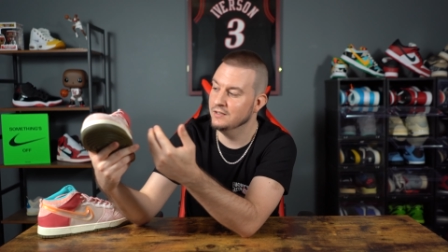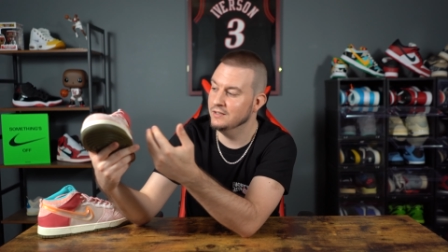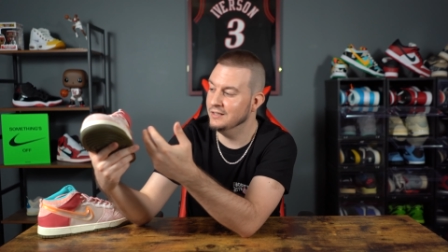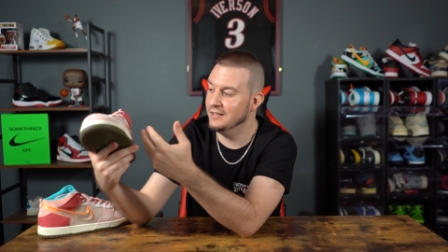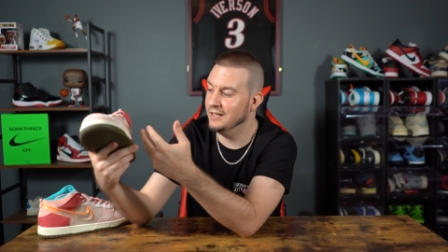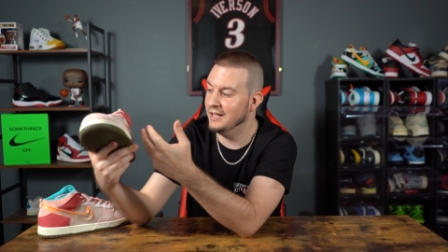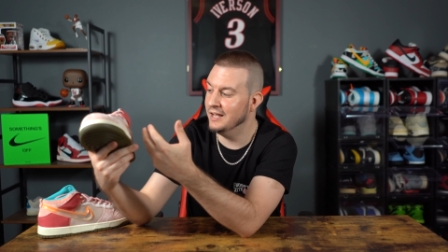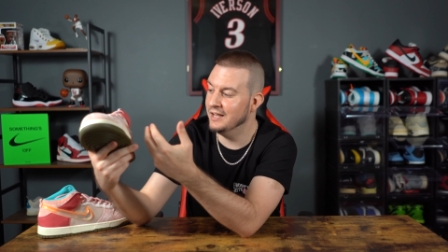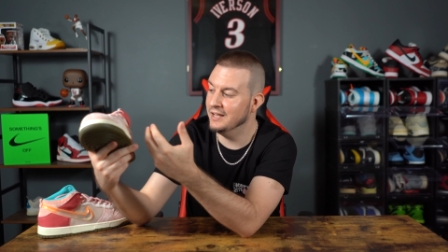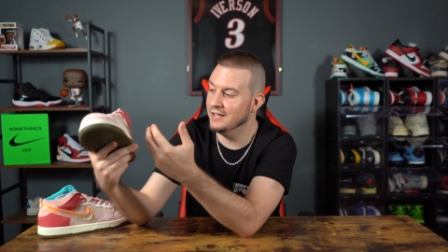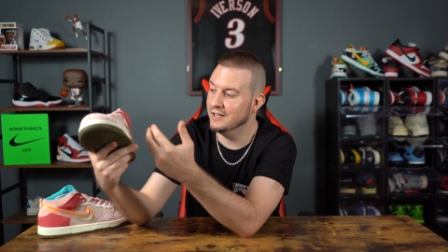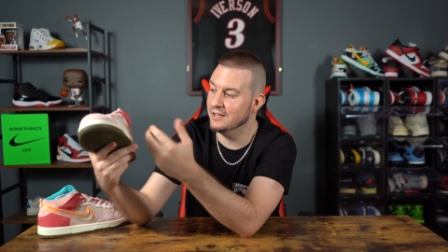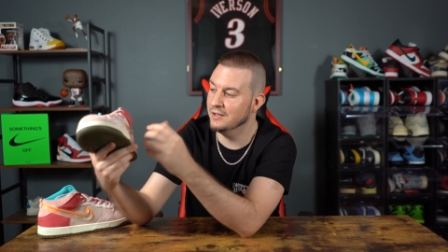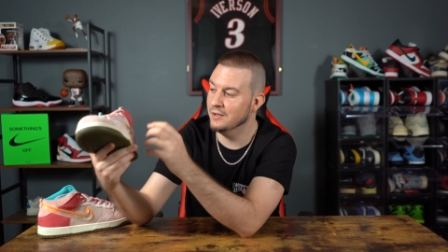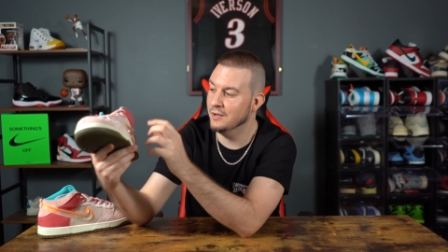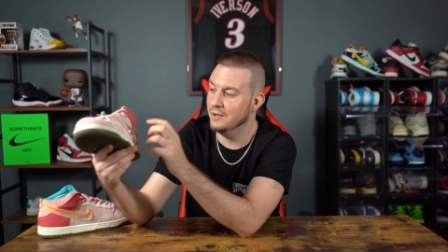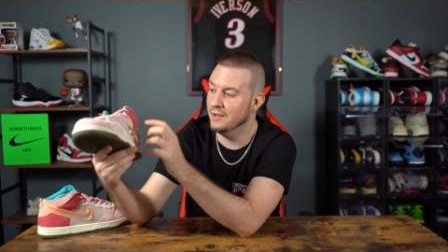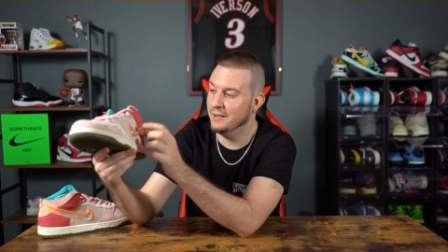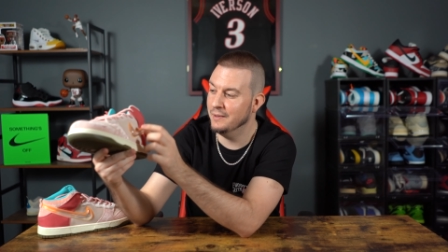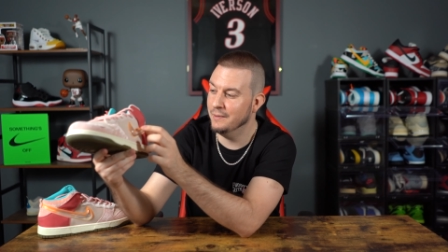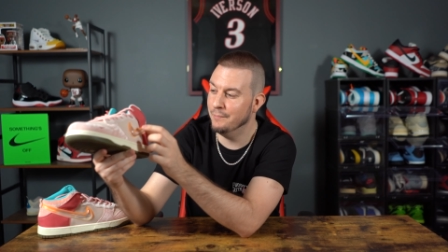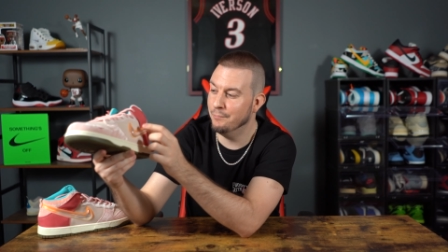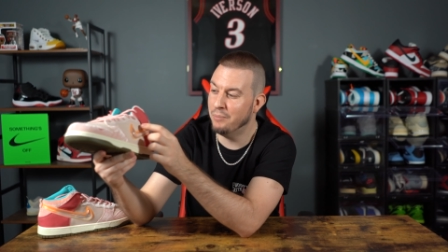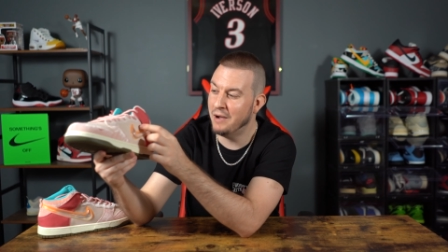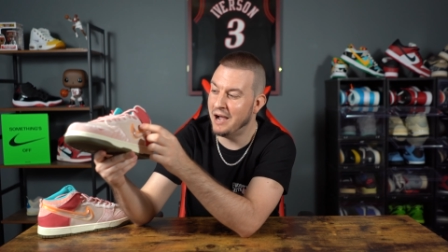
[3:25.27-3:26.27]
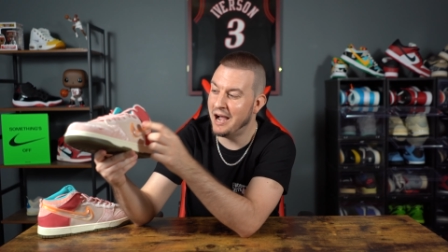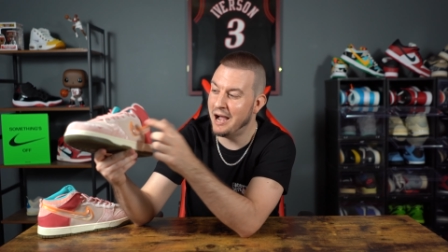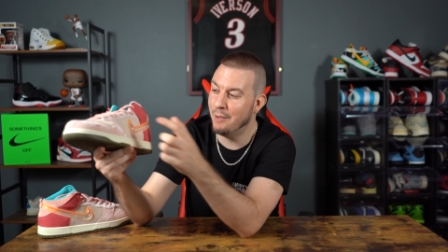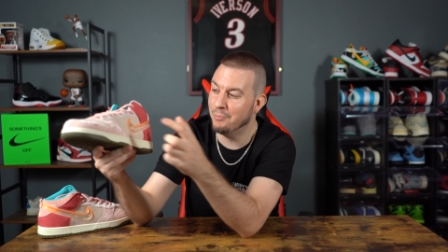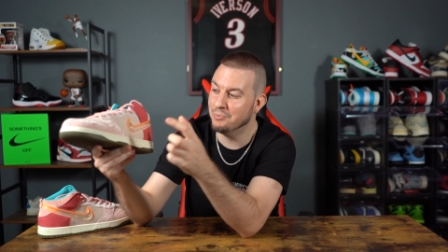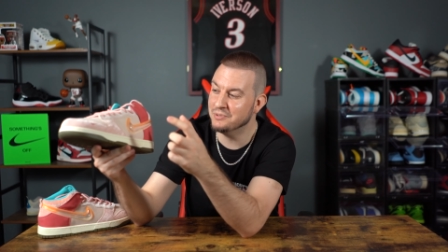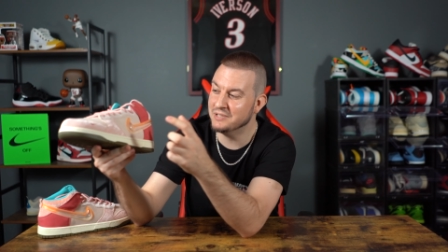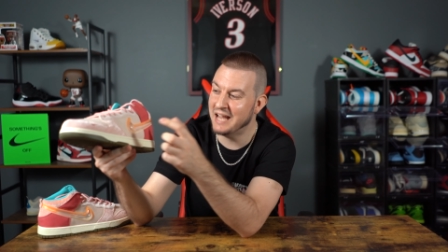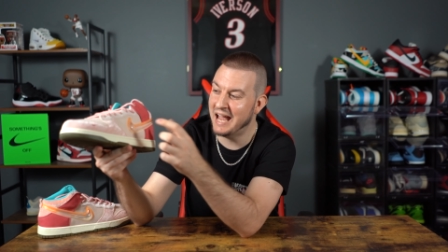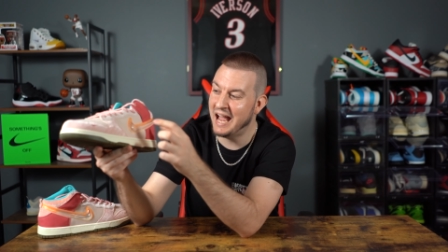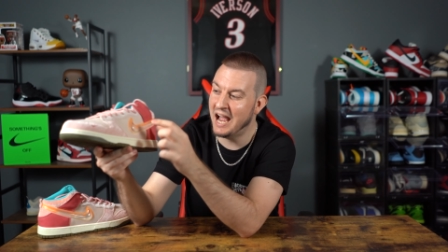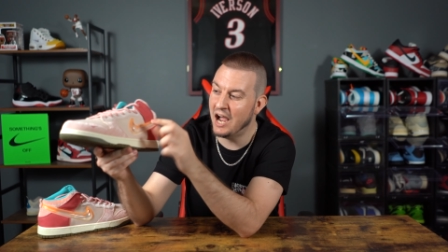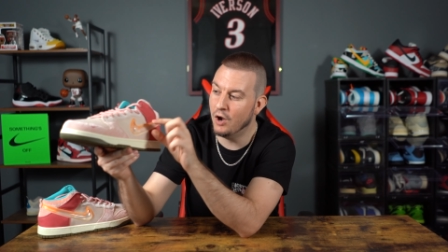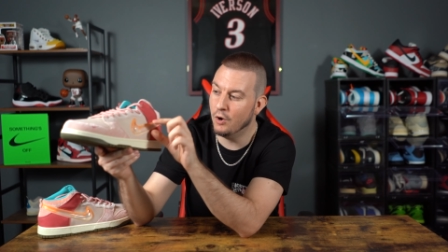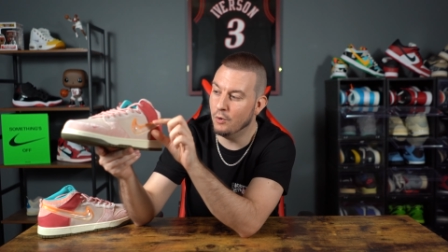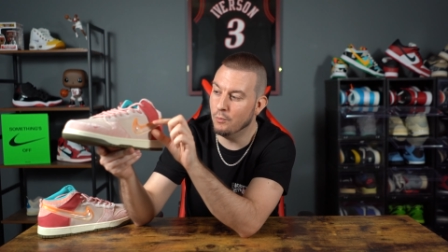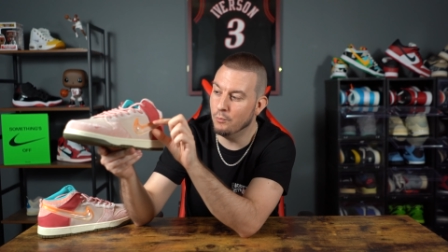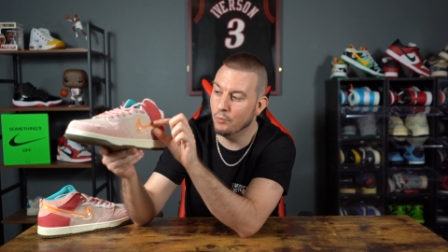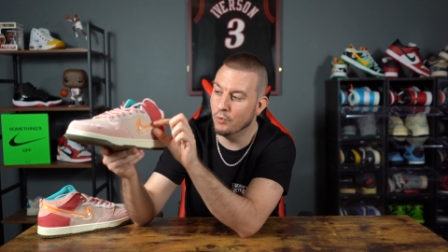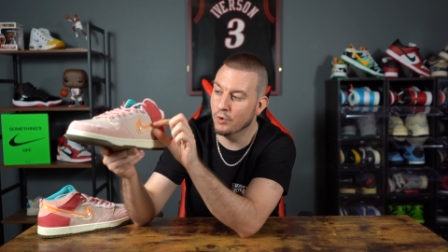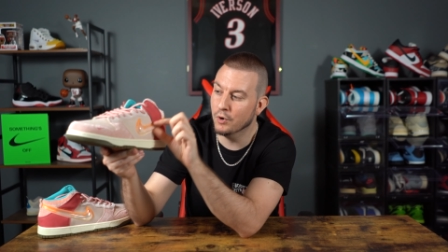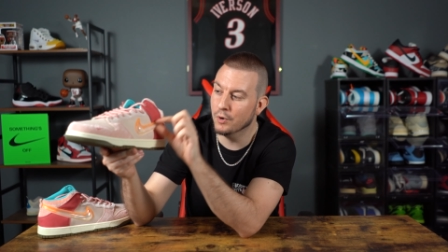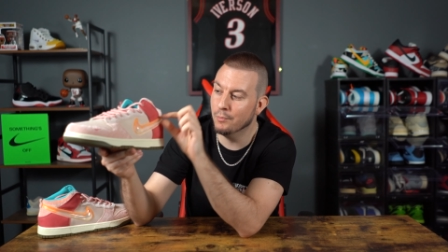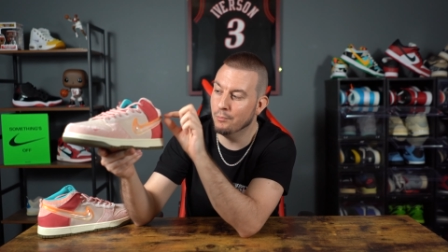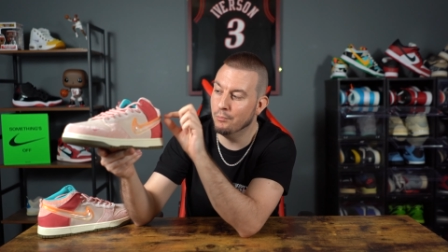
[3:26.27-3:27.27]
like pops out
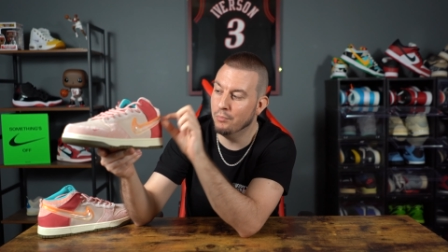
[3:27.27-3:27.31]
more